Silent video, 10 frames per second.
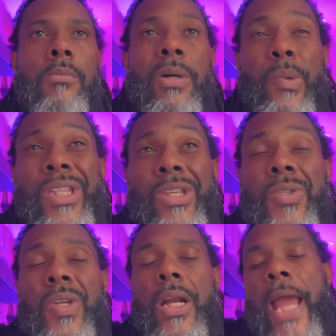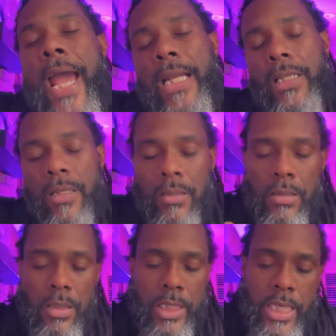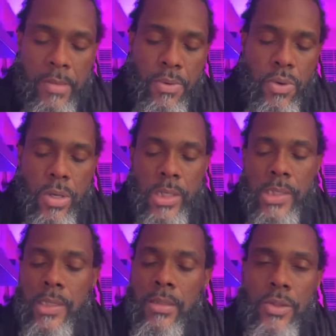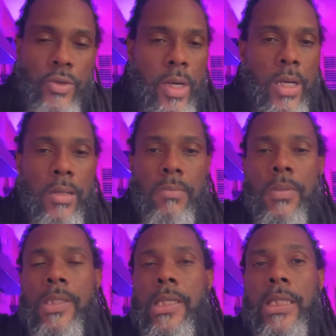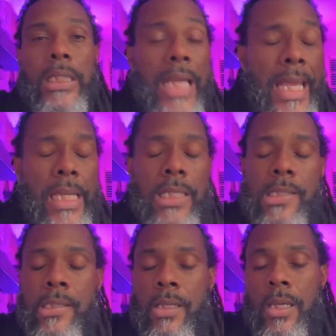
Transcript: But when you start adding keyboards and drums and lights